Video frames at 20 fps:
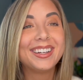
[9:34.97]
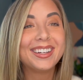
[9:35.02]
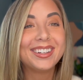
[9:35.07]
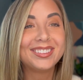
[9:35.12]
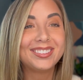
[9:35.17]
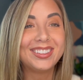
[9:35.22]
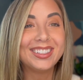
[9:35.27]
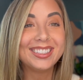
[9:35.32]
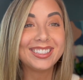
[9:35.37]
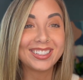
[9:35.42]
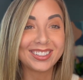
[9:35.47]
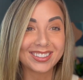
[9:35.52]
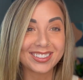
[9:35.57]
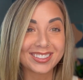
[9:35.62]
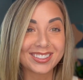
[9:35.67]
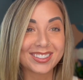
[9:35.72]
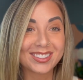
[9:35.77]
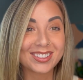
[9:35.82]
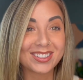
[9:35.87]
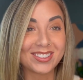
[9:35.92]
my
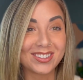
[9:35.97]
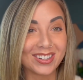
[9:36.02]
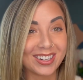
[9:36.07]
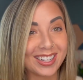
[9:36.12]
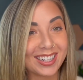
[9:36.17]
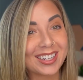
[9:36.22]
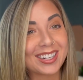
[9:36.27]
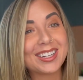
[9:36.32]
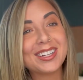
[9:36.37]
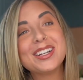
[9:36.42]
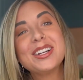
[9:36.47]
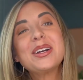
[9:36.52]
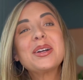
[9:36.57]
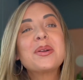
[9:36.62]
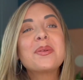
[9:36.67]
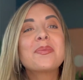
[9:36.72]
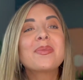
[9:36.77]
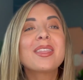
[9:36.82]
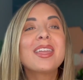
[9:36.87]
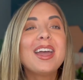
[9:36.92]
dog's snoring.
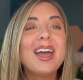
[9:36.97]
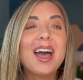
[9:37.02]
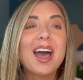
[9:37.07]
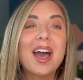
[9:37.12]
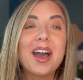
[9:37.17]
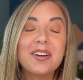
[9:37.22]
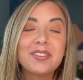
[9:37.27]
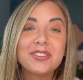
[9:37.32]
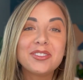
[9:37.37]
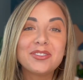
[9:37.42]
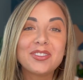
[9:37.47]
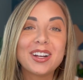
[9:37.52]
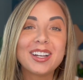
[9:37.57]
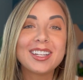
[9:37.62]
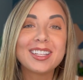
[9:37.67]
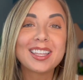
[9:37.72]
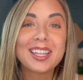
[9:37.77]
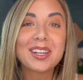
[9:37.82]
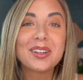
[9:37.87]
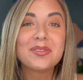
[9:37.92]
After
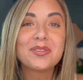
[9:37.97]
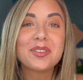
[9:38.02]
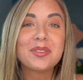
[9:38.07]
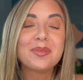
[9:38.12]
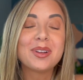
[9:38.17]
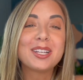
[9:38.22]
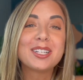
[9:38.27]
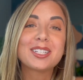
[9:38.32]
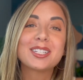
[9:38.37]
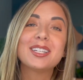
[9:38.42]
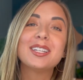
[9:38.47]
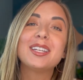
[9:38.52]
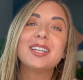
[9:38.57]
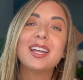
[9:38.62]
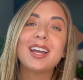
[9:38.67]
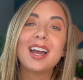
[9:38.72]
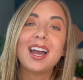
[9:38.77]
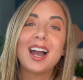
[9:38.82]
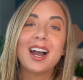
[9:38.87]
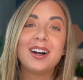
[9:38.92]
finding that information
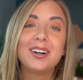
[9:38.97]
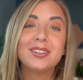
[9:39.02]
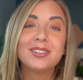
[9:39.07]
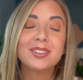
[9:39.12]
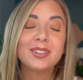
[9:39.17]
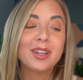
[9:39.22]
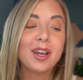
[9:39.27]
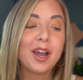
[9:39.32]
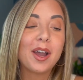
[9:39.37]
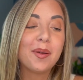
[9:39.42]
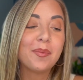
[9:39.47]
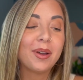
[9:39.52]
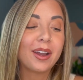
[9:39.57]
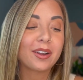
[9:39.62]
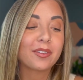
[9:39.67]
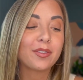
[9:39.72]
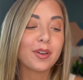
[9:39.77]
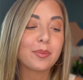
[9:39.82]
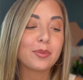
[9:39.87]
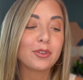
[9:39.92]
out
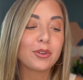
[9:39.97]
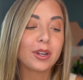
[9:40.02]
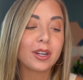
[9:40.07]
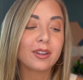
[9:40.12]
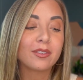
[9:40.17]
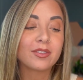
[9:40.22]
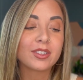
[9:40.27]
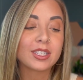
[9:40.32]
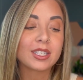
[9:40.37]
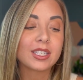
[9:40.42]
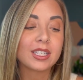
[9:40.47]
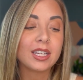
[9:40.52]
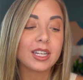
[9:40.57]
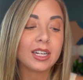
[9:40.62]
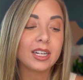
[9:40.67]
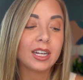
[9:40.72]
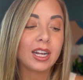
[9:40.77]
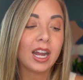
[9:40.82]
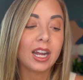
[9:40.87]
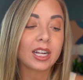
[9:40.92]
back February of this
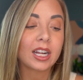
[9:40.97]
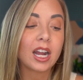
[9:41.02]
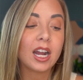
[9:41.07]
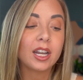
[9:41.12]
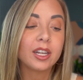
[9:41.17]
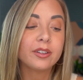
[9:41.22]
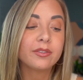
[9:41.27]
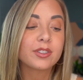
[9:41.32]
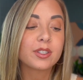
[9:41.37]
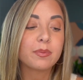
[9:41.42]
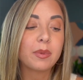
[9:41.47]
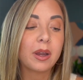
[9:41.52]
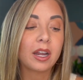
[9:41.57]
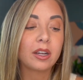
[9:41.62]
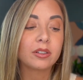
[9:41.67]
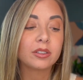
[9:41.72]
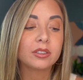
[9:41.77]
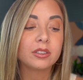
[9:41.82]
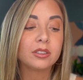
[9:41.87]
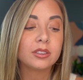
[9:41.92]
year, I kind of
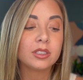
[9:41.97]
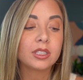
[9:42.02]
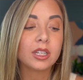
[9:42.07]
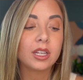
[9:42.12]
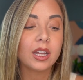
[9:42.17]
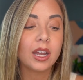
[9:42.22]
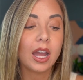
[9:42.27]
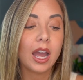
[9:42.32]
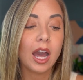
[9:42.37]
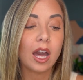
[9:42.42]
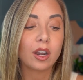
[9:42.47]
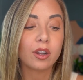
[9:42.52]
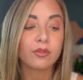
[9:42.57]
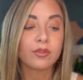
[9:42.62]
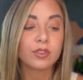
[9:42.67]
spiraled out of